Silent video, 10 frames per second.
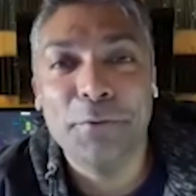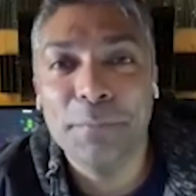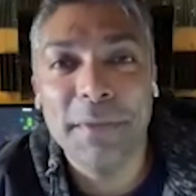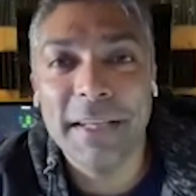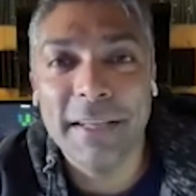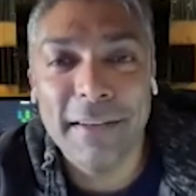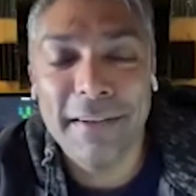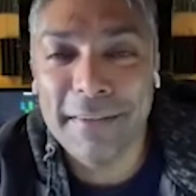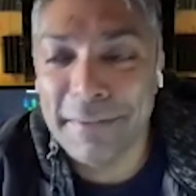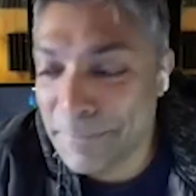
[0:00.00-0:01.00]
could be
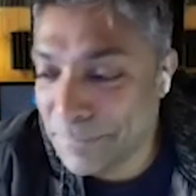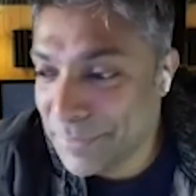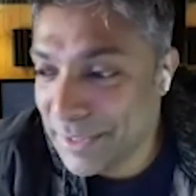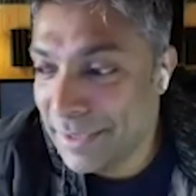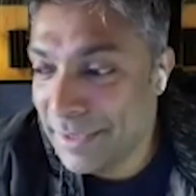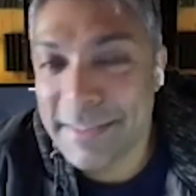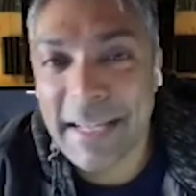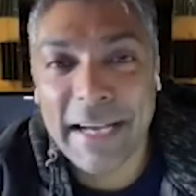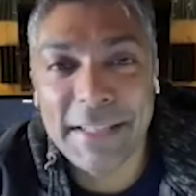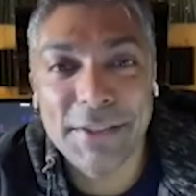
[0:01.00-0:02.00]

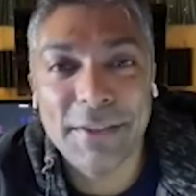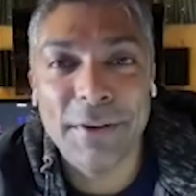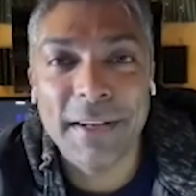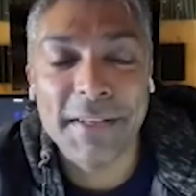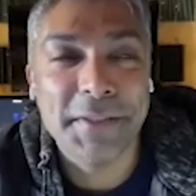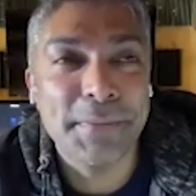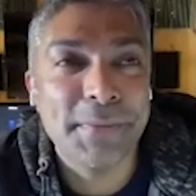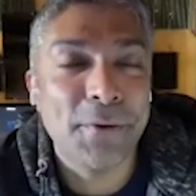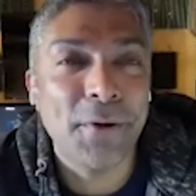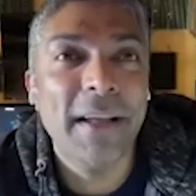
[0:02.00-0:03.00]
taxed on
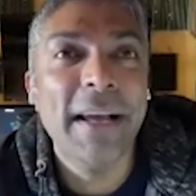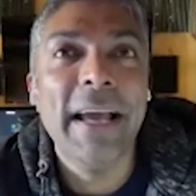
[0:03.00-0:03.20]
customs and all.